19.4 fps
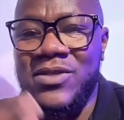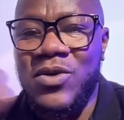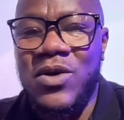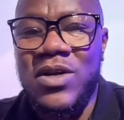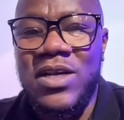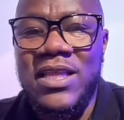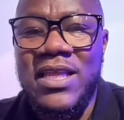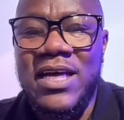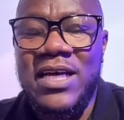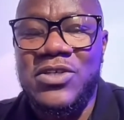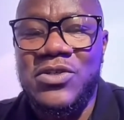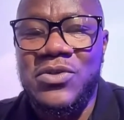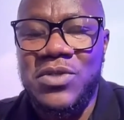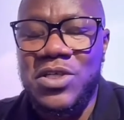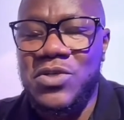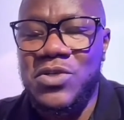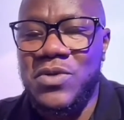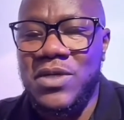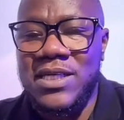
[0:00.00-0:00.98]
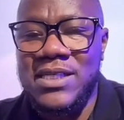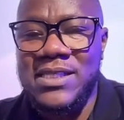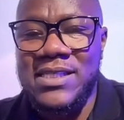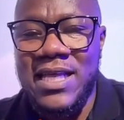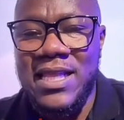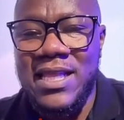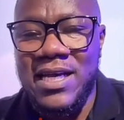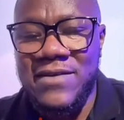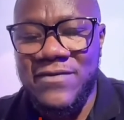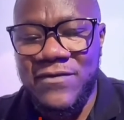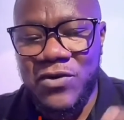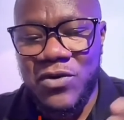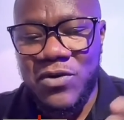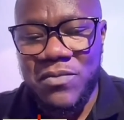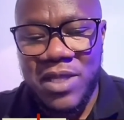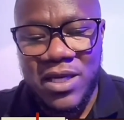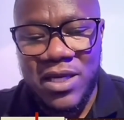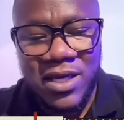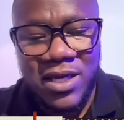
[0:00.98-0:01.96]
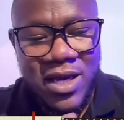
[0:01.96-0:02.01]
only that you need to understand that from
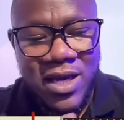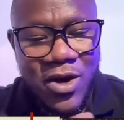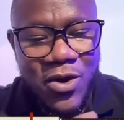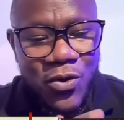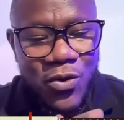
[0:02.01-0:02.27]
the